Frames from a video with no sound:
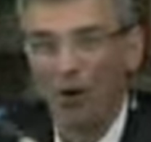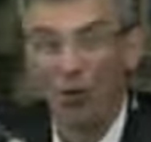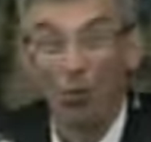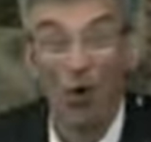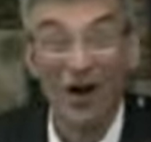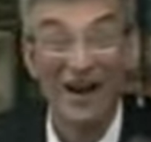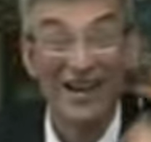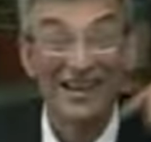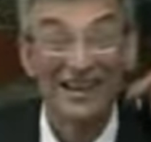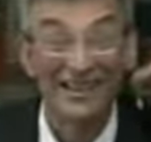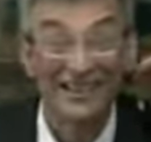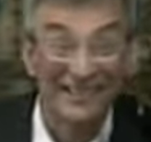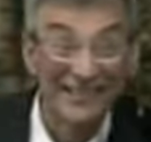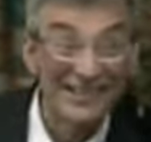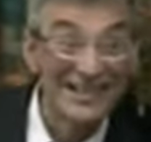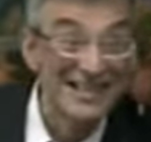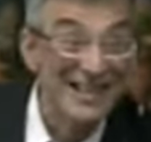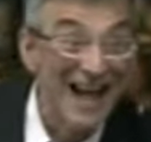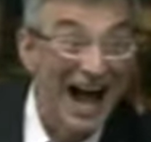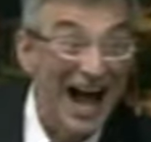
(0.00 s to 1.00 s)
But what
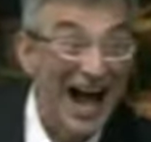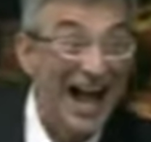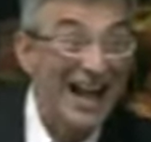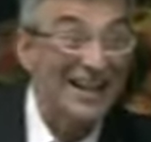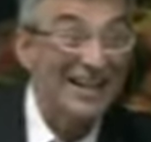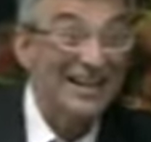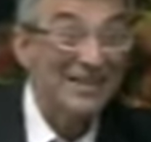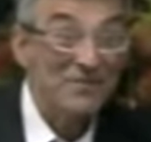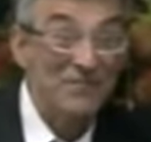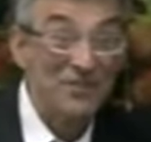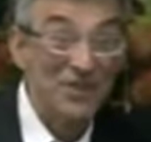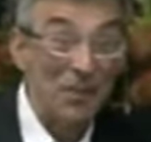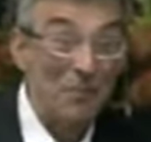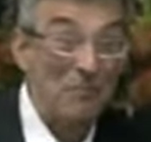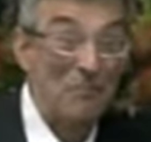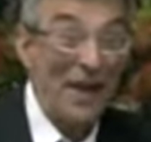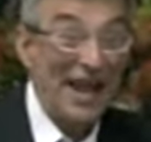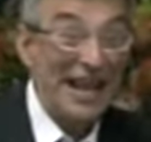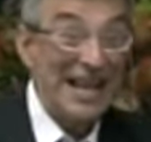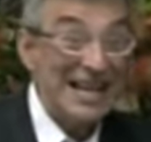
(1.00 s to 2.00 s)
is not
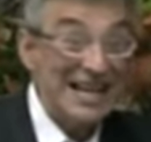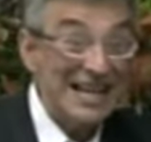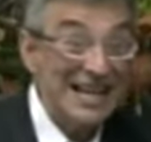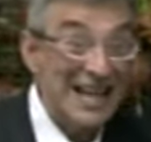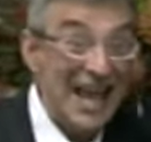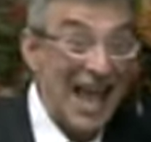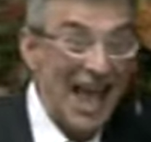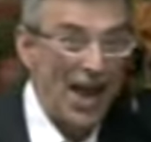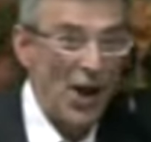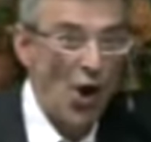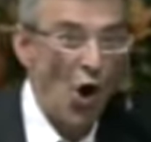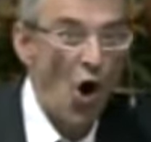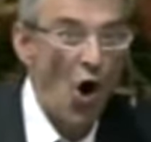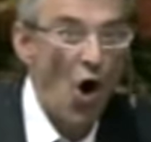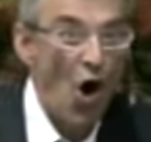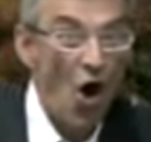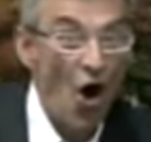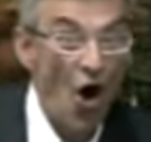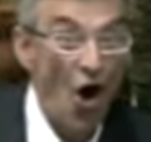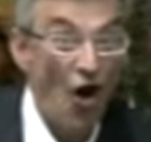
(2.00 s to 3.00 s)
debated at
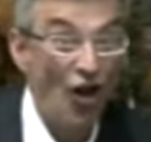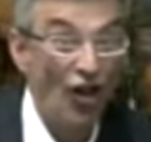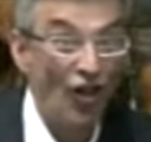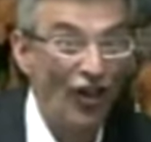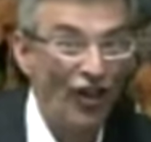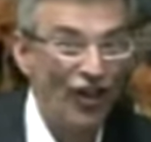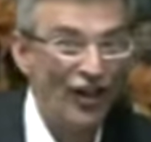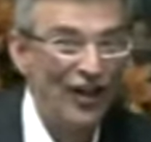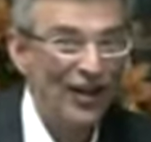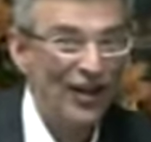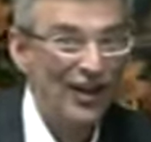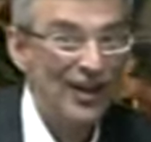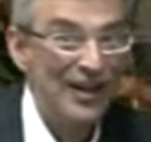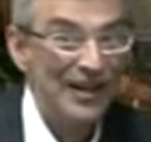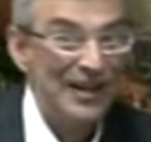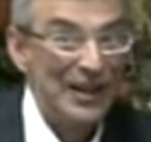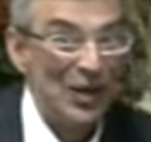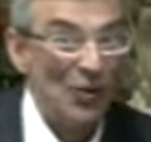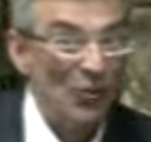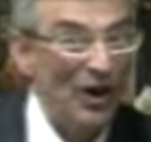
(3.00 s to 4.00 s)
all,
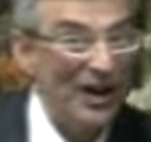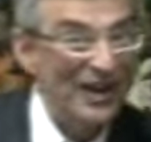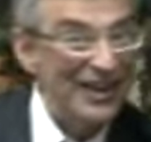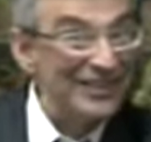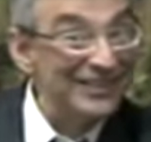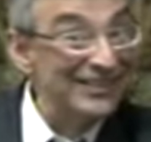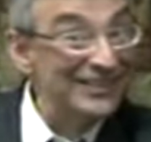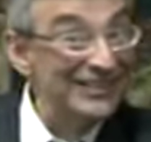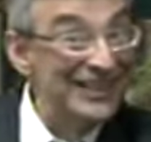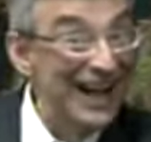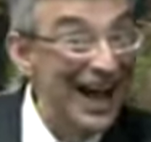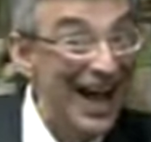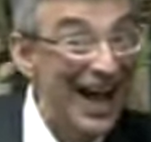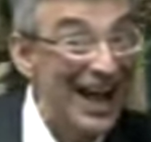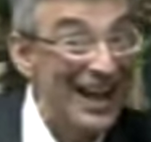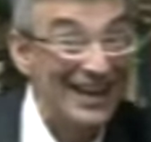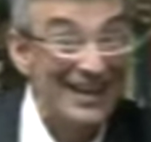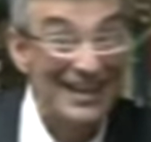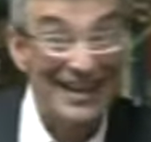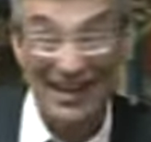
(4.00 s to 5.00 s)
what is
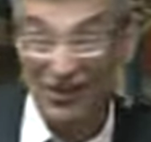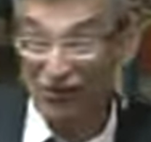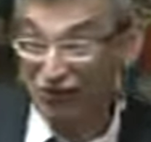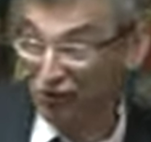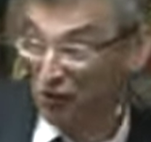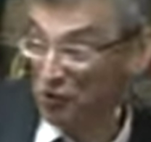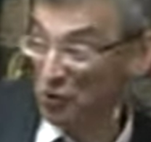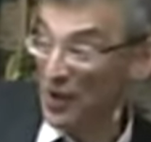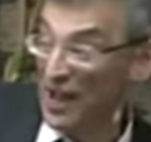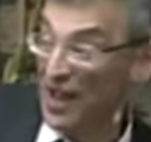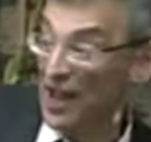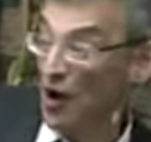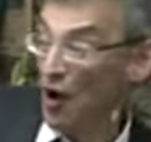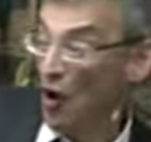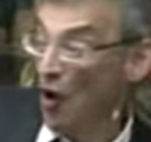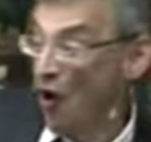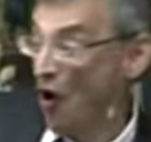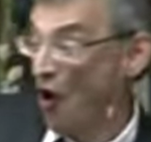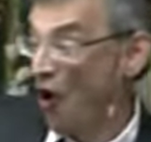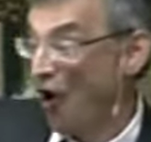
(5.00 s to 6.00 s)
not an issue
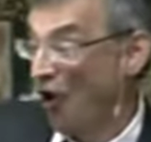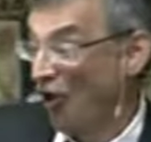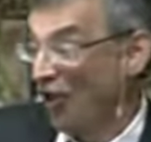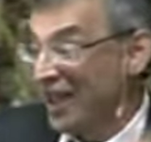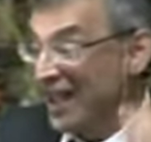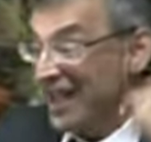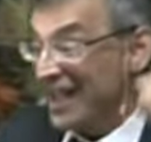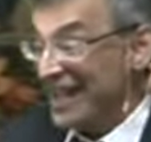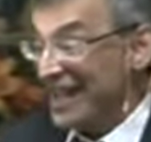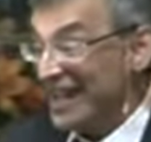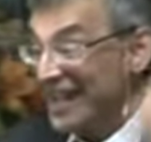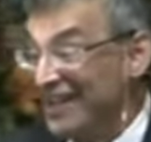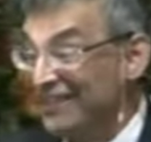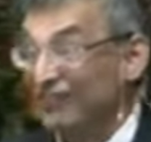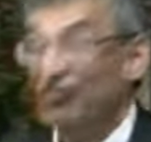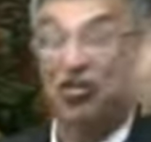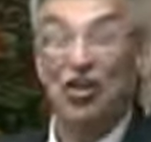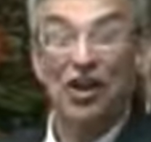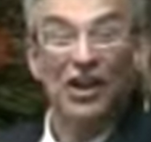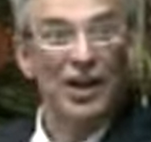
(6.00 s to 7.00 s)
at all,
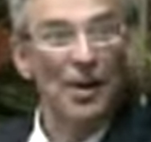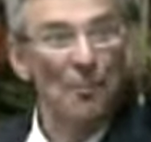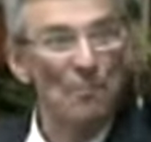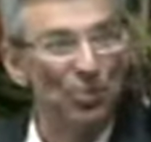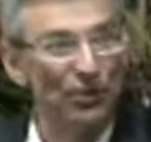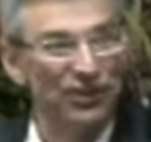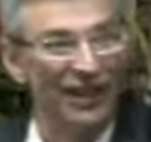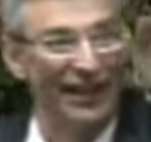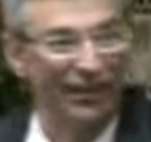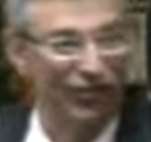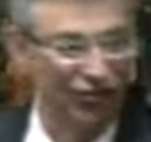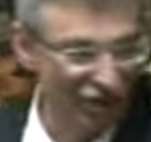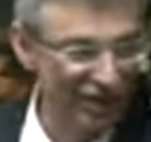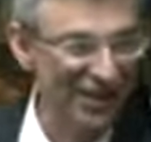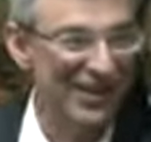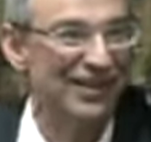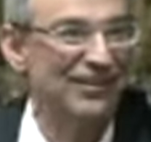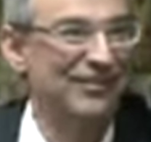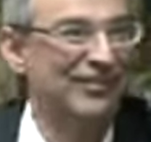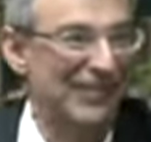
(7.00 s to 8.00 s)
is the
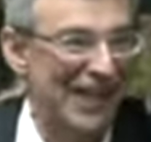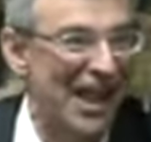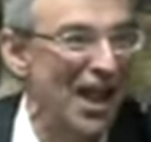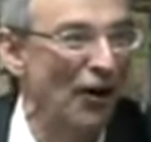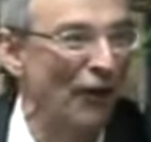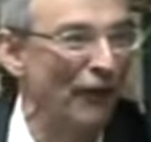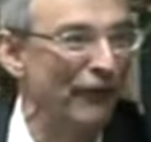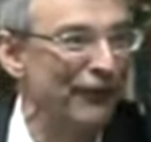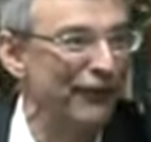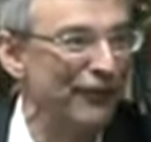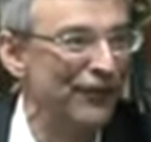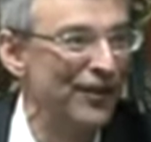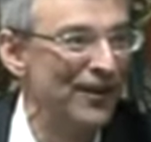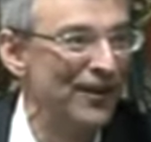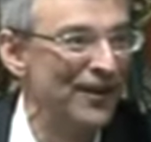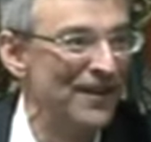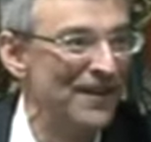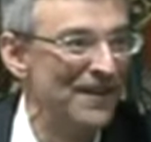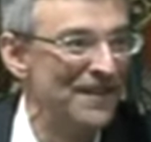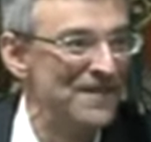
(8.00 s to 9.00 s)
complexity itself.
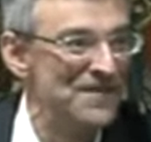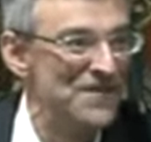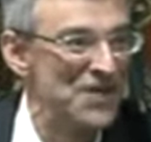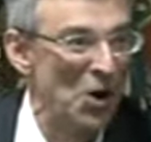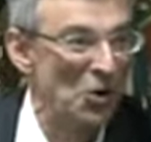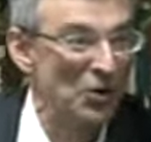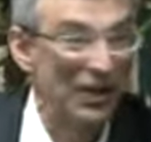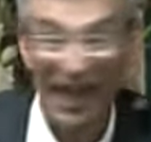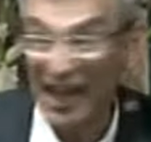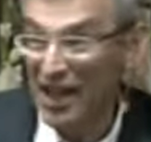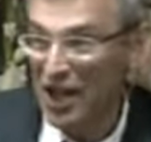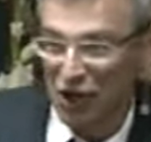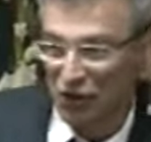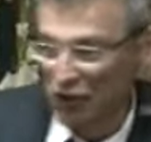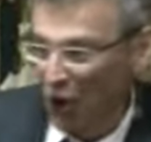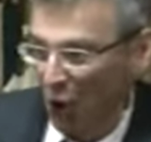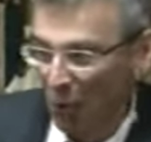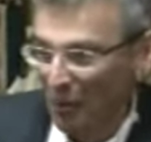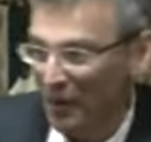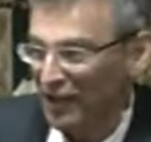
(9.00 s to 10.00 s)
Okay?
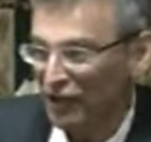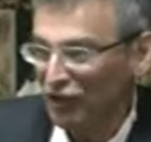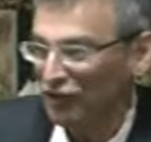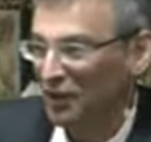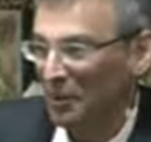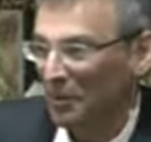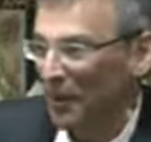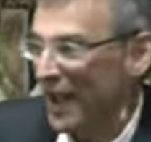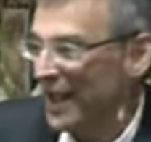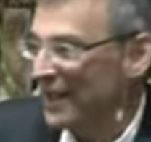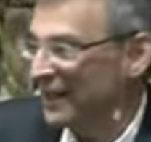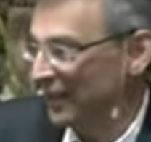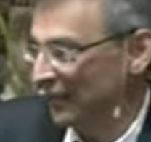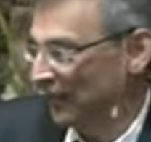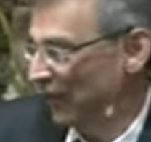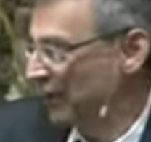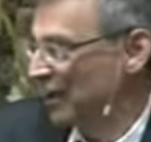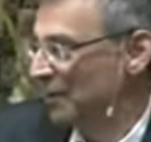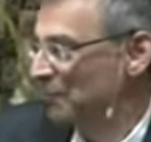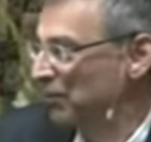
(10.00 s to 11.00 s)
Nobody's
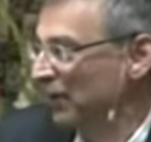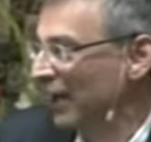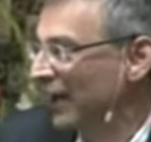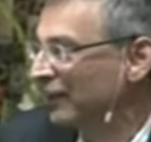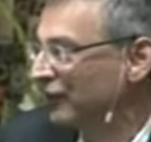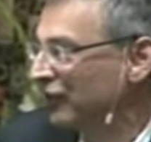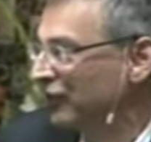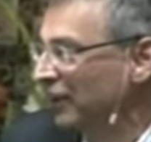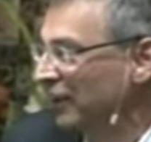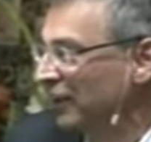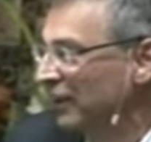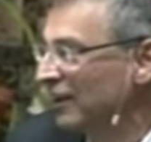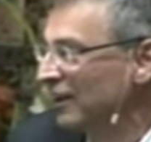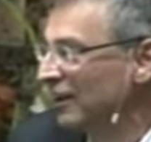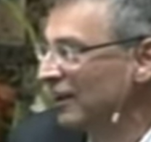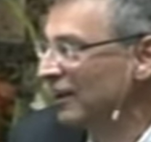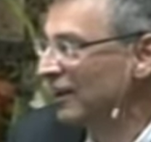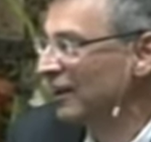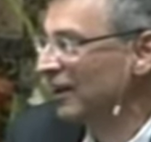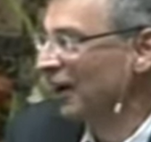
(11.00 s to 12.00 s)
debating the complexity.
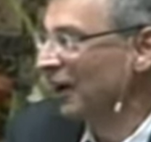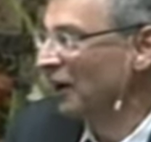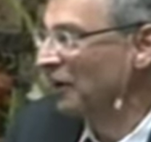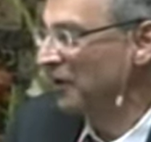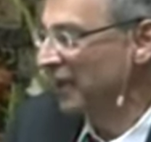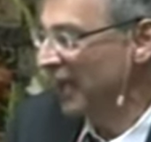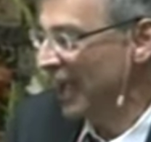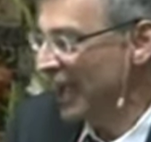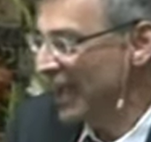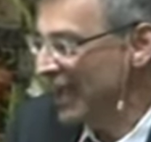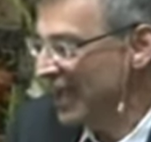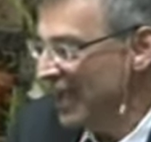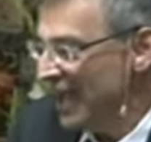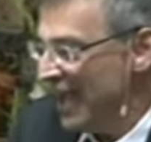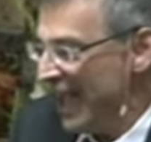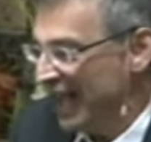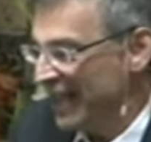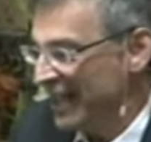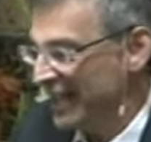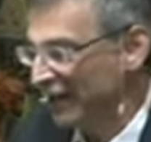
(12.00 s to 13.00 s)

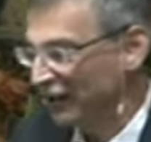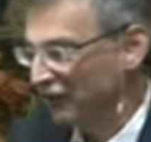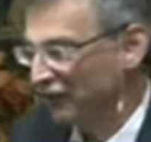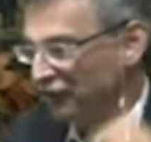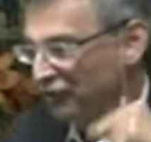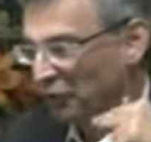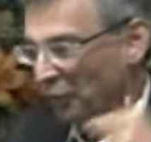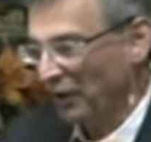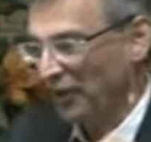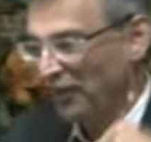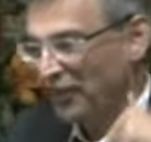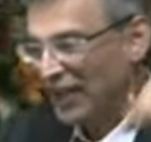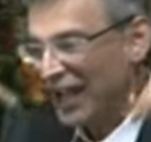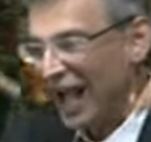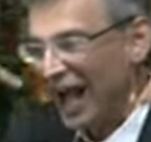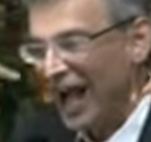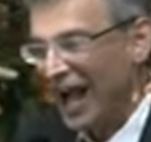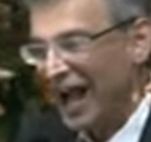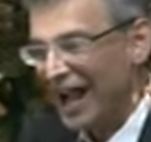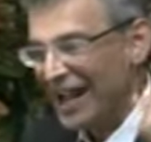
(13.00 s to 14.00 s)
Okay? And here's sort of
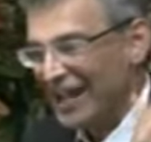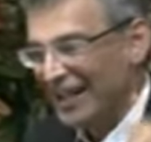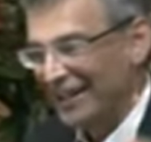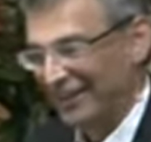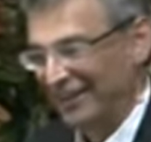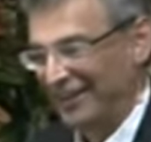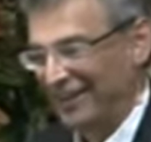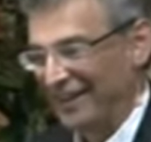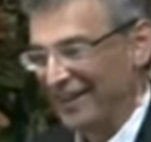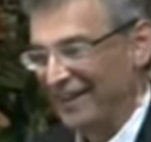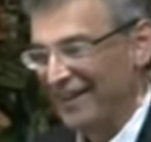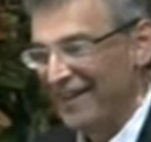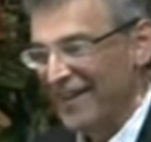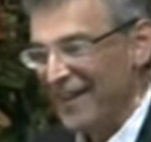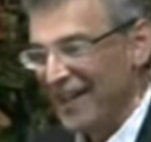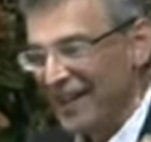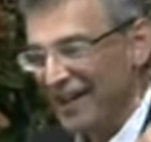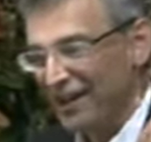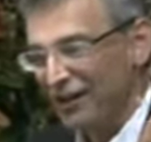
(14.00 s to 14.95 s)
the irony.